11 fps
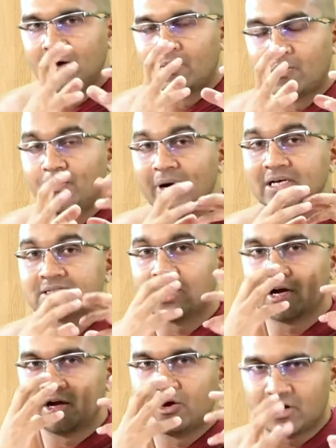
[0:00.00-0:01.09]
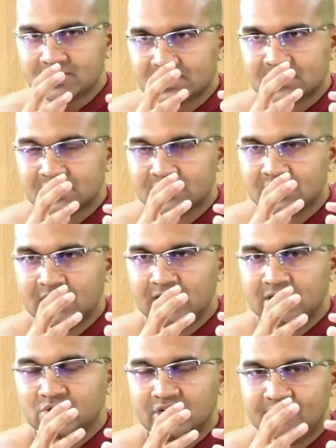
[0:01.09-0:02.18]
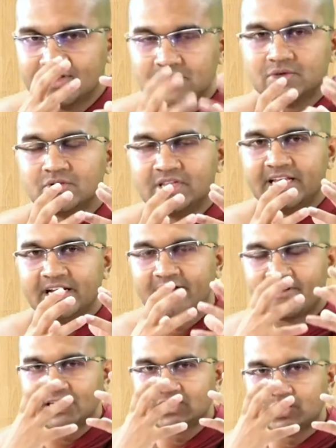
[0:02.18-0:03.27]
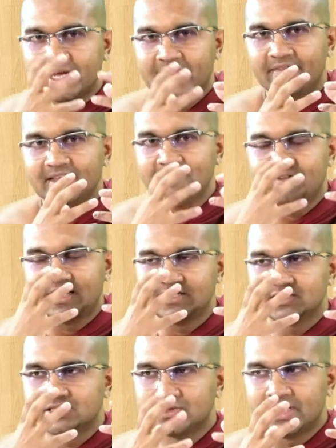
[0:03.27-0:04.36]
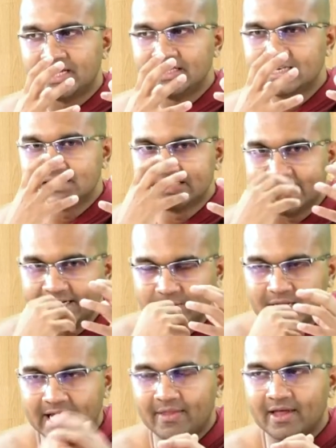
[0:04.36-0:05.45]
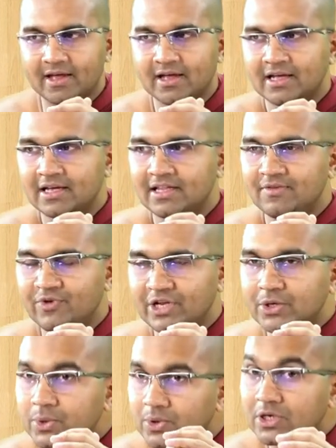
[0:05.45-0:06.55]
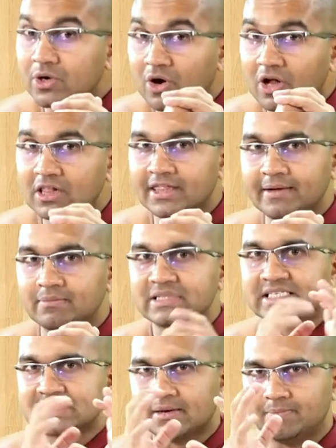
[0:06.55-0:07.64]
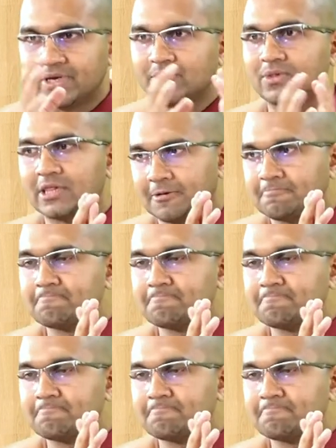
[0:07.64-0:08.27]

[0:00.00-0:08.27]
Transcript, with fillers: Rupas are gross. So even though they arise together, vanishes together, stay together, we don't call them sampayutta.